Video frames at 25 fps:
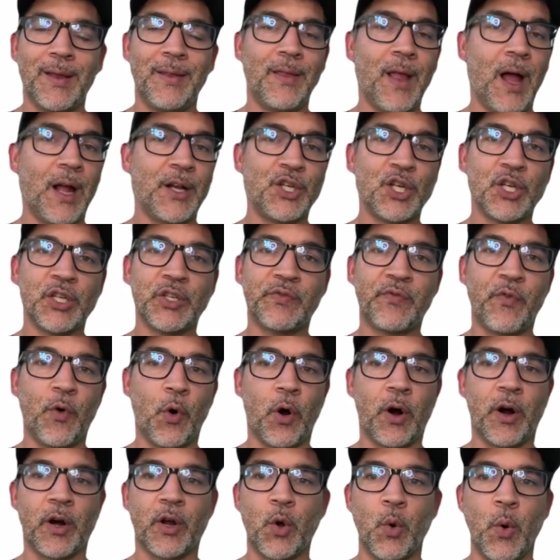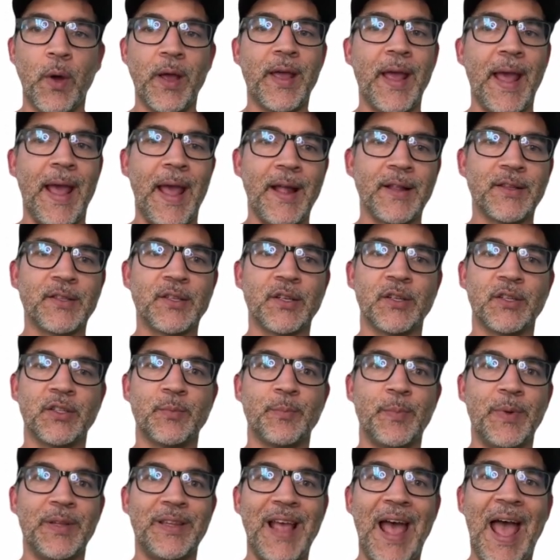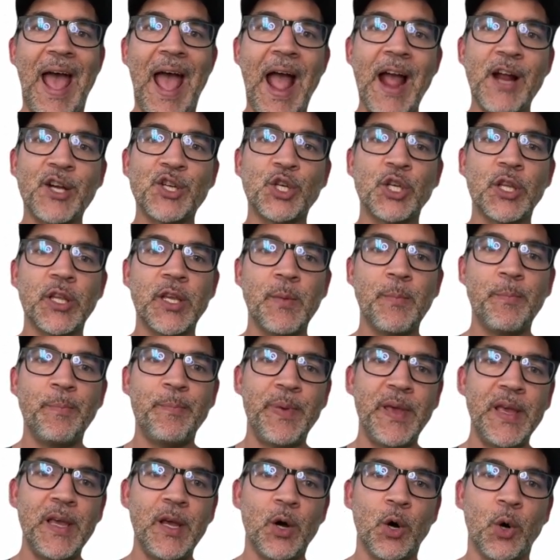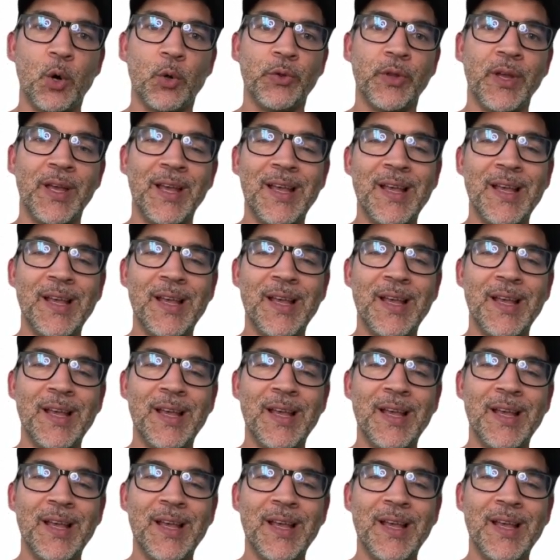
not just for quick answers, but to actually build